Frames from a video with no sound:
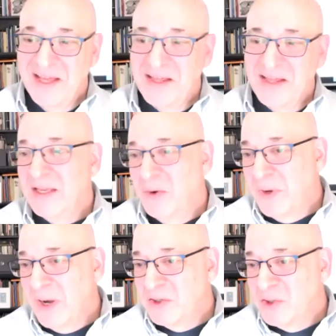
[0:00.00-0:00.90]
I, you know, but
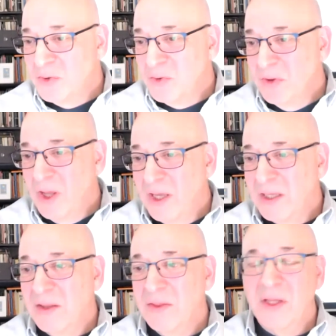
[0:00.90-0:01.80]
I do like
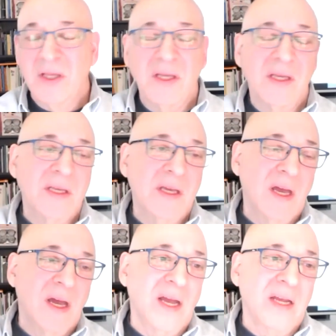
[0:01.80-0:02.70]
the uh,
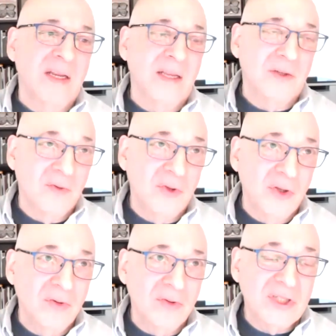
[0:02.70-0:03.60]
I, I do
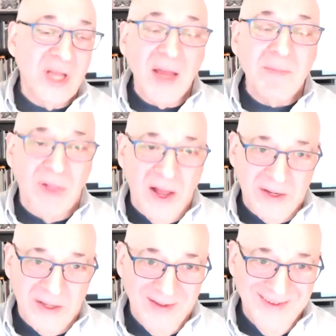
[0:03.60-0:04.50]
use time
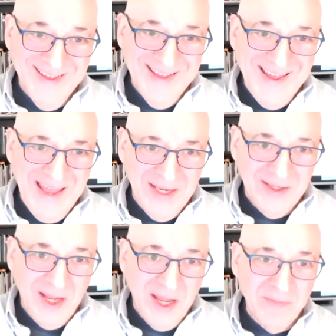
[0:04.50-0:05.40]
blocking, and
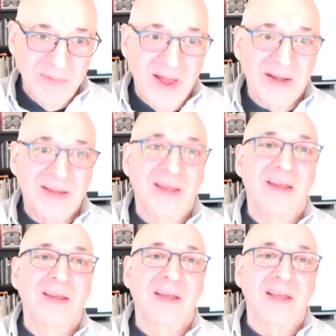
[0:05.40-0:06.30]
time
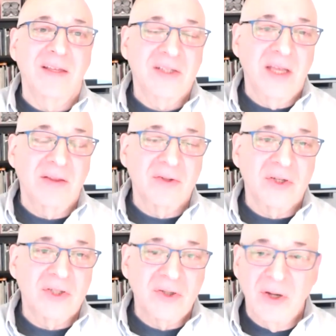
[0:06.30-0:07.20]
blocking is saying there's a
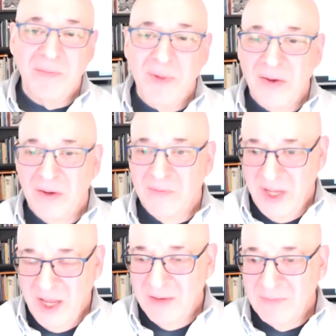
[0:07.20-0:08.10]
certain amount of
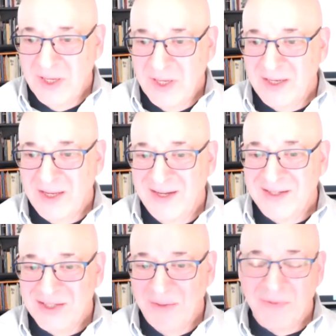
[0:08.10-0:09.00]
time dedicated to
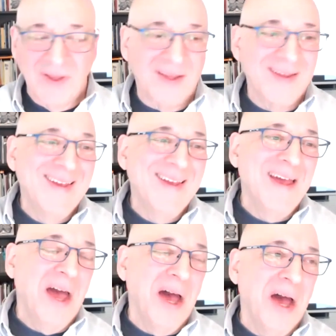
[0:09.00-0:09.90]
something,
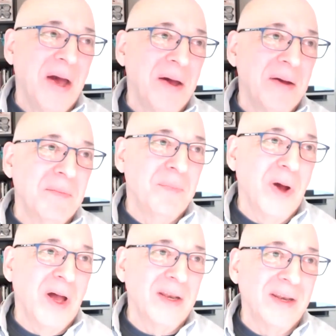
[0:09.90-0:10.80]
uh,
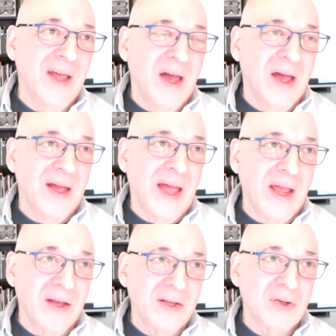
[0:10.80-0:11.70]
but uh, I
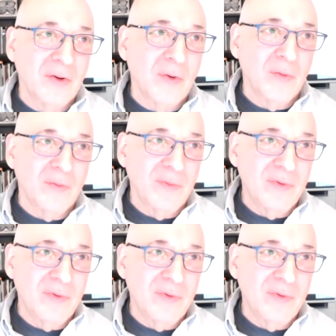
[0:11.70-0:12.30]
also